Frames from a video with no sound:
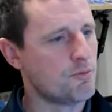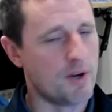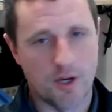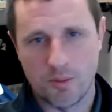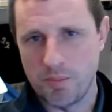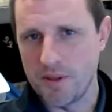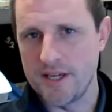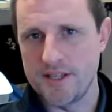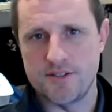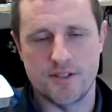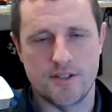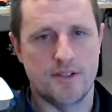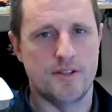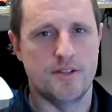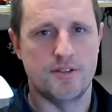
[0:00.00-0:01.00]
Rental
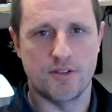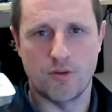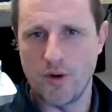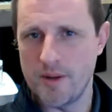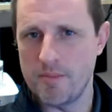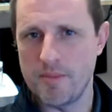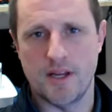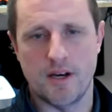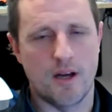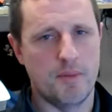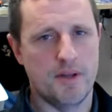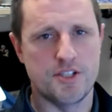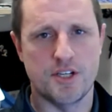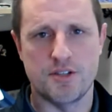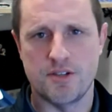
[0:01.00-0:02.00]
places, equipment. I mean,
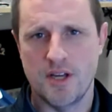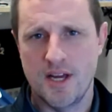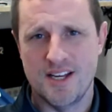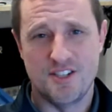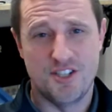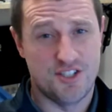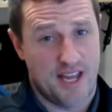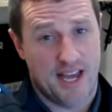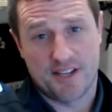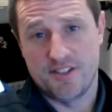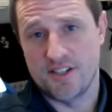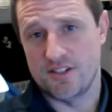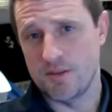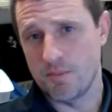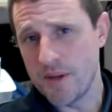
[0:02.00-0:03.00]
just
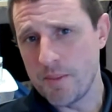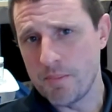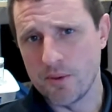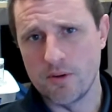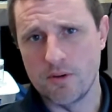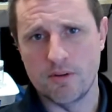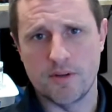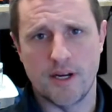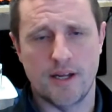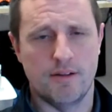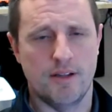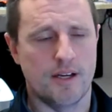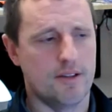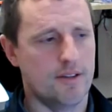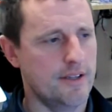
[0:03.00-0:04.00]
access to people. Now,
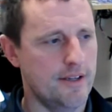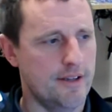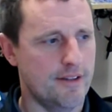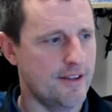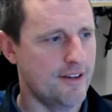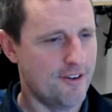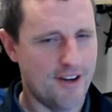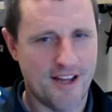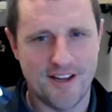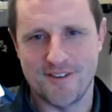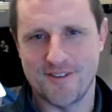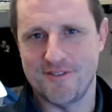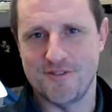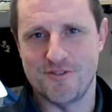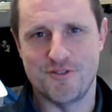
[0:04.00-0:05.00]
luckily, the internet
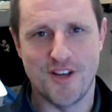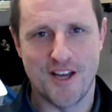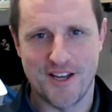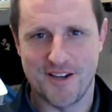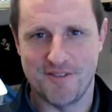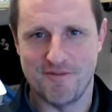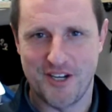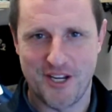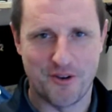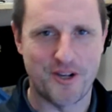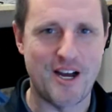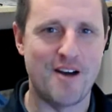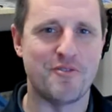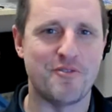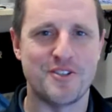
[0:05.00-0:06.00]
and video
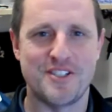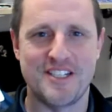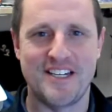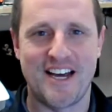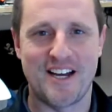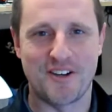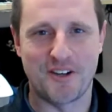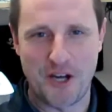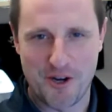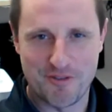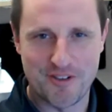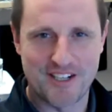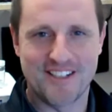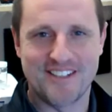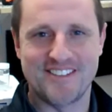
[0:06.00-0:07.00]
conferencing out of
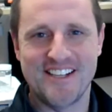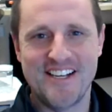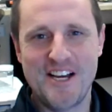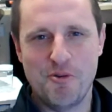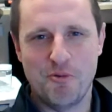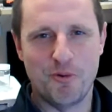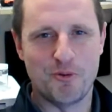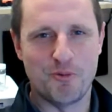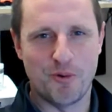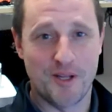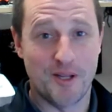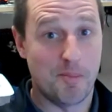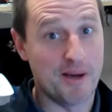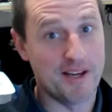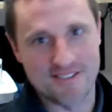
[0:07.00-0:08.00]
COVID was one
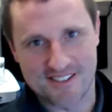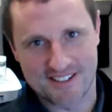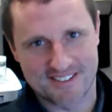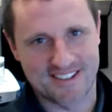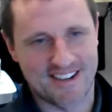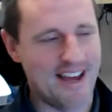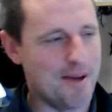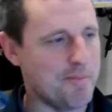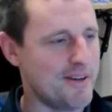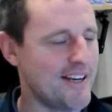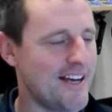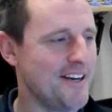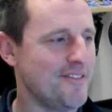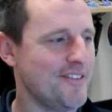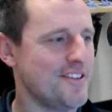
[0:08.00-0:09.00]
of the best things that
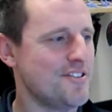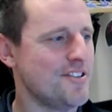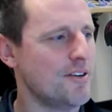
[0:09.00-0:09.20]
happened out of it.